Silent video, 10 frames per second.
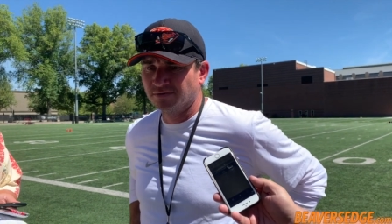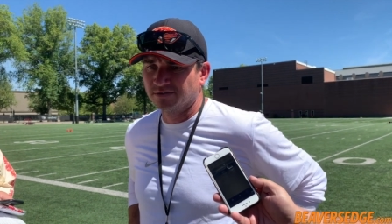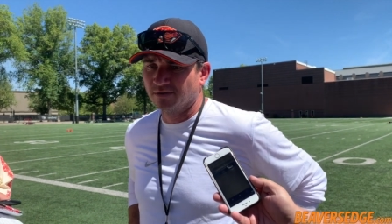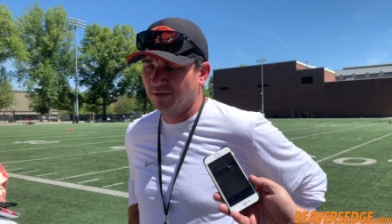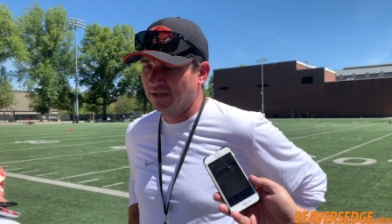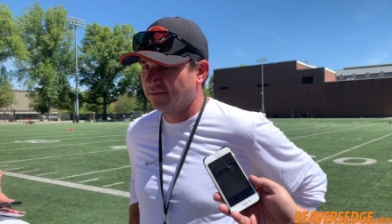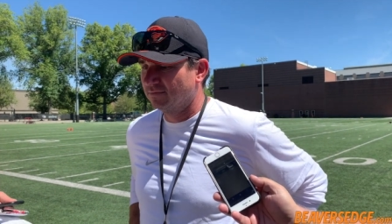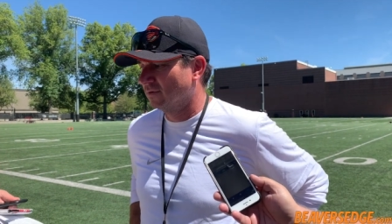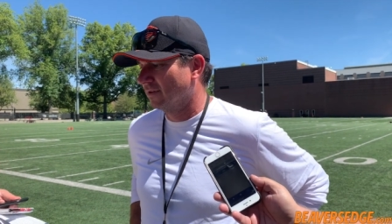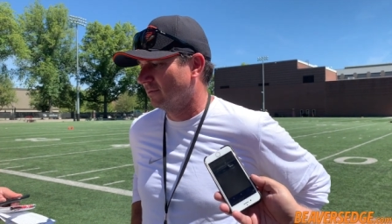So we like
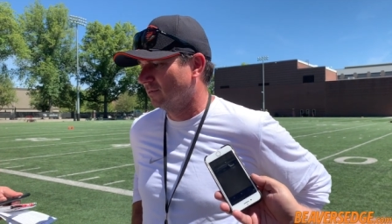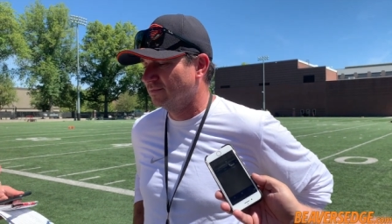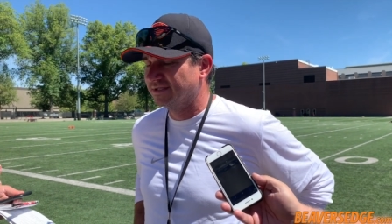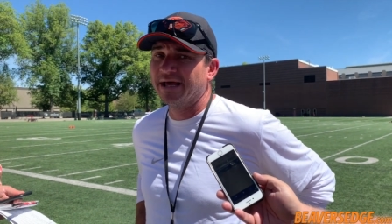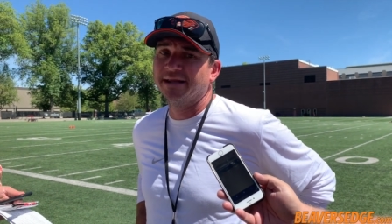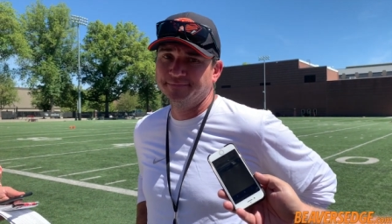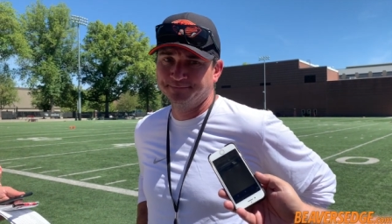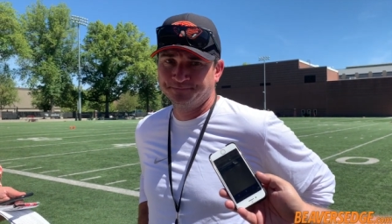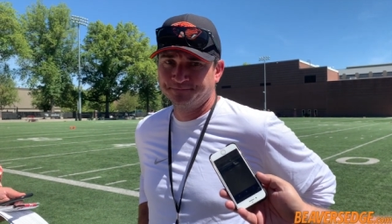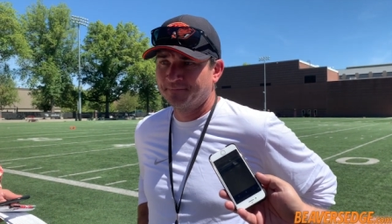where that room's headed.
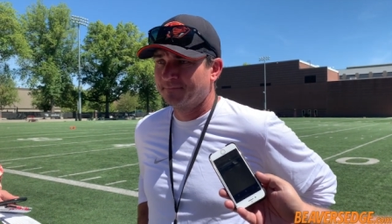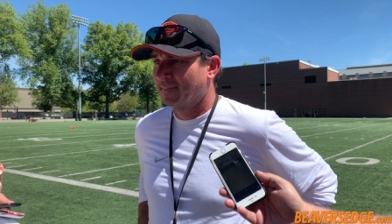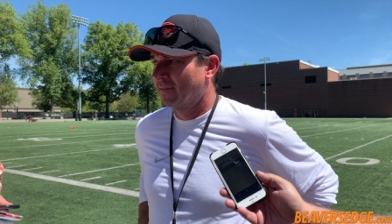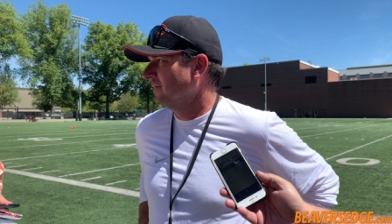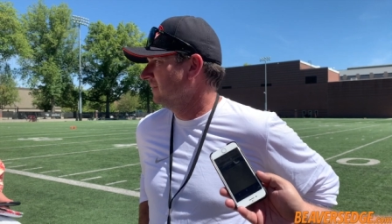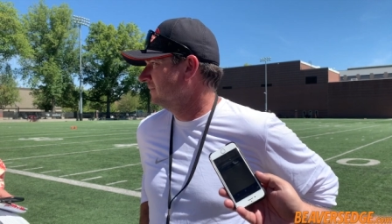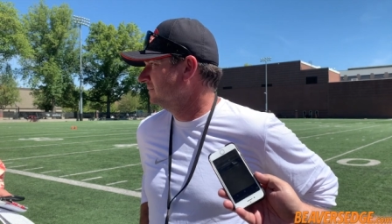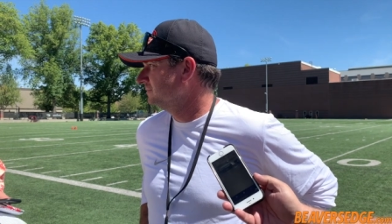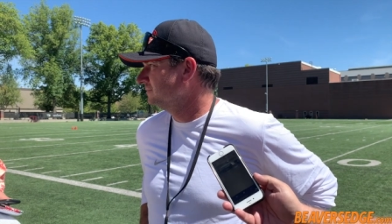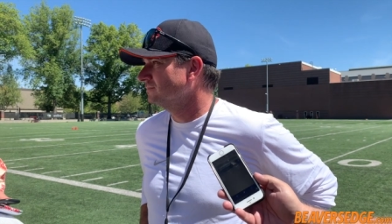You
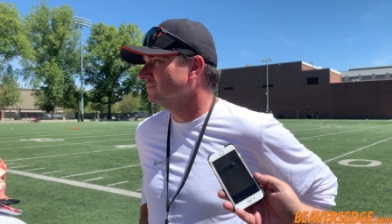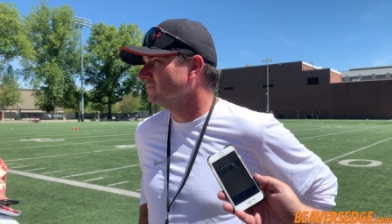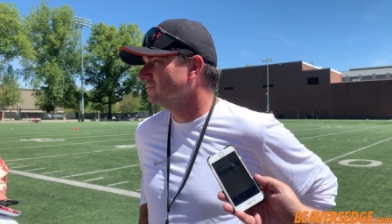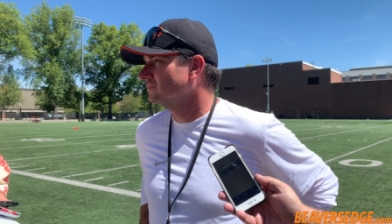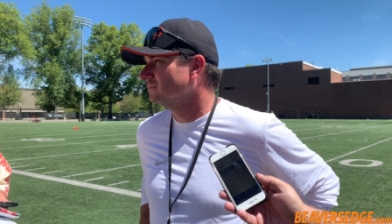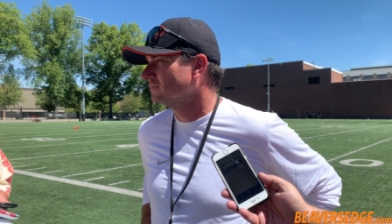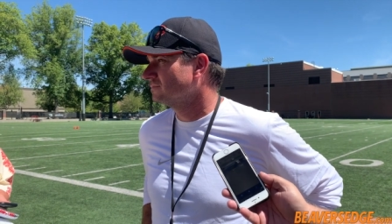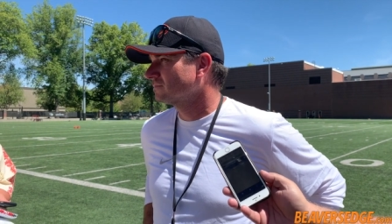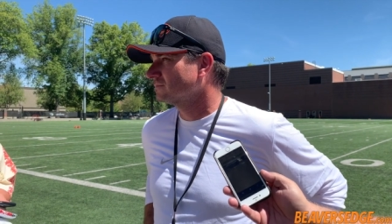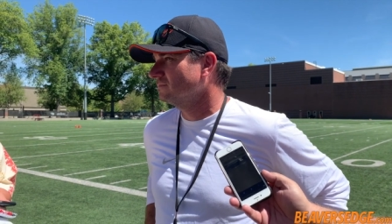mentioned the touchdown.
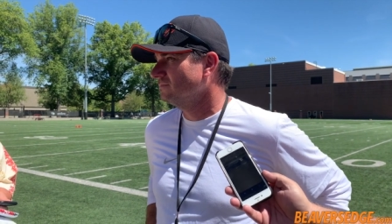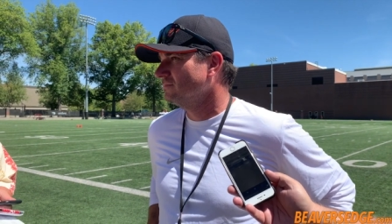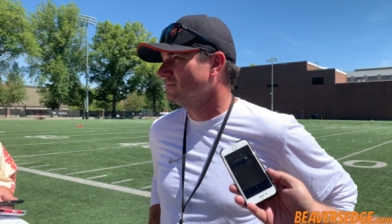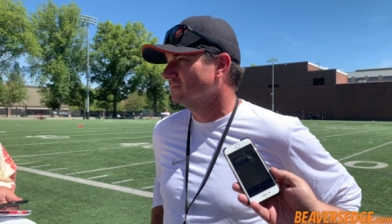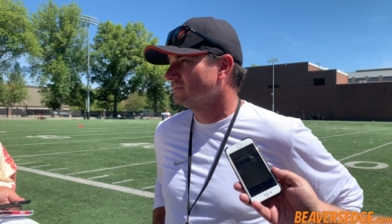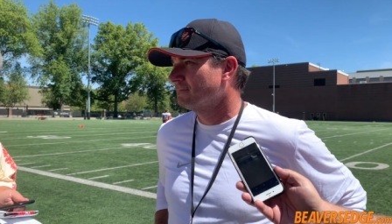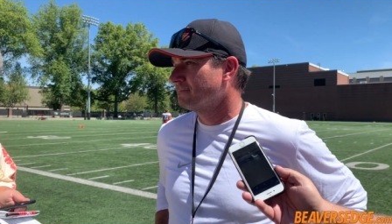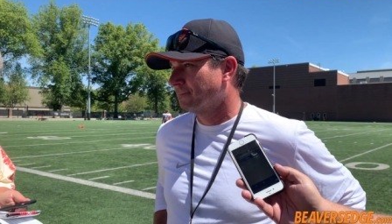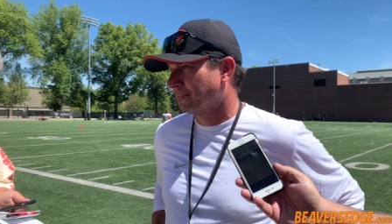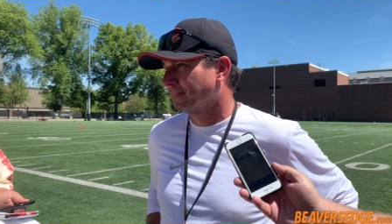BC made a nice catch on
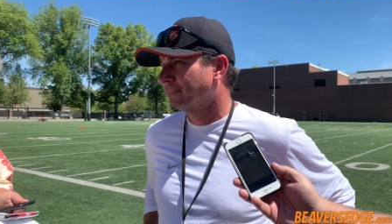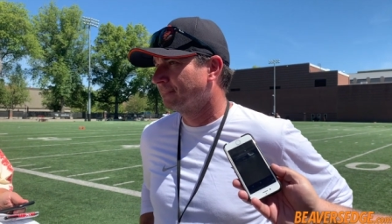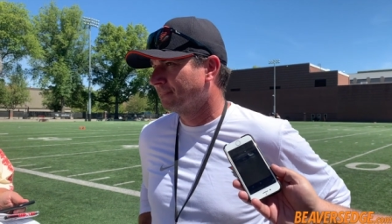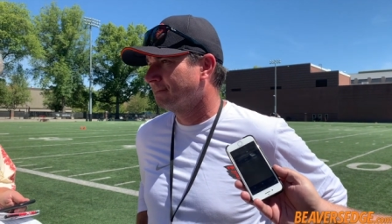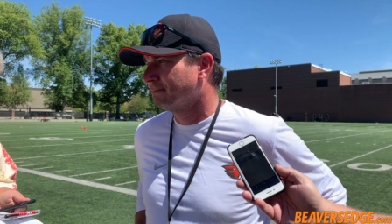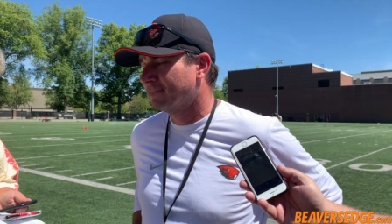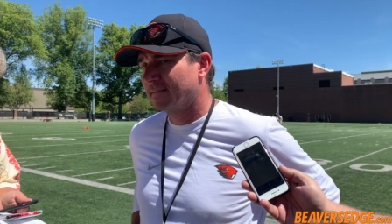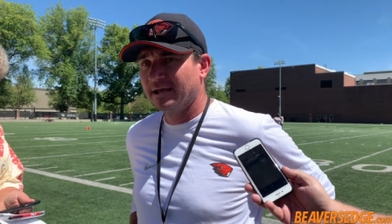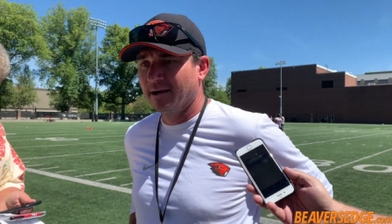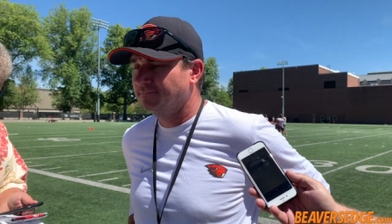it. Just what have you
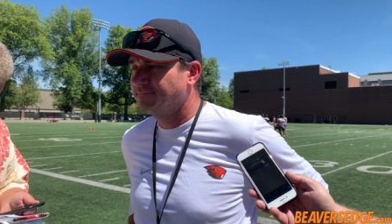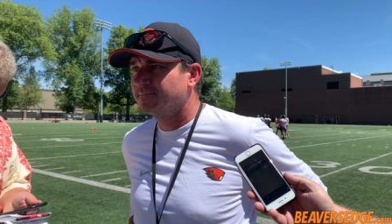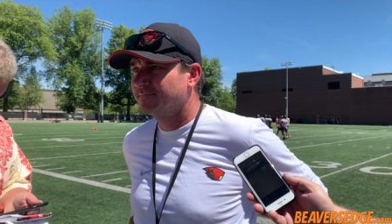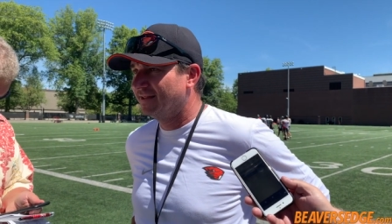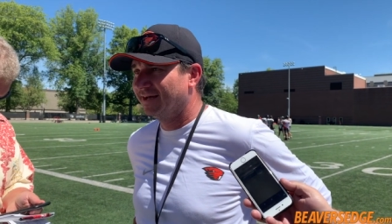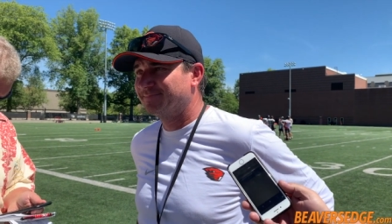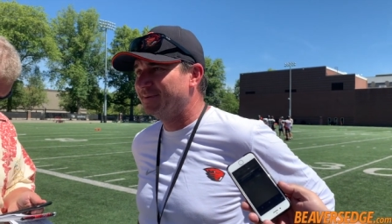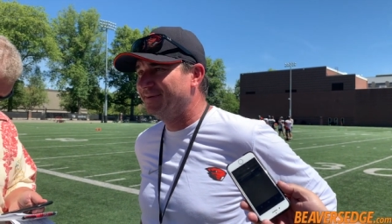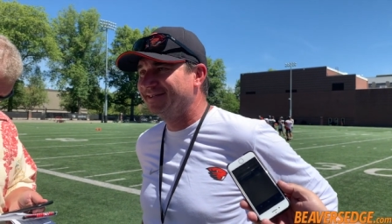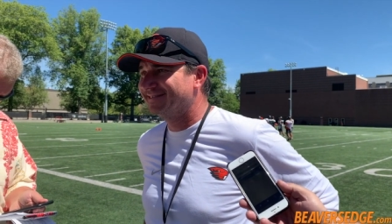seen? Yeah, so that's
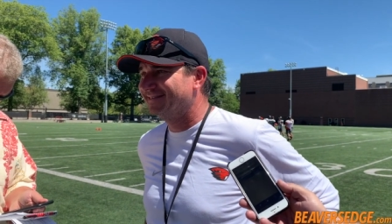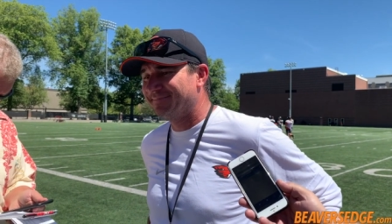been decent.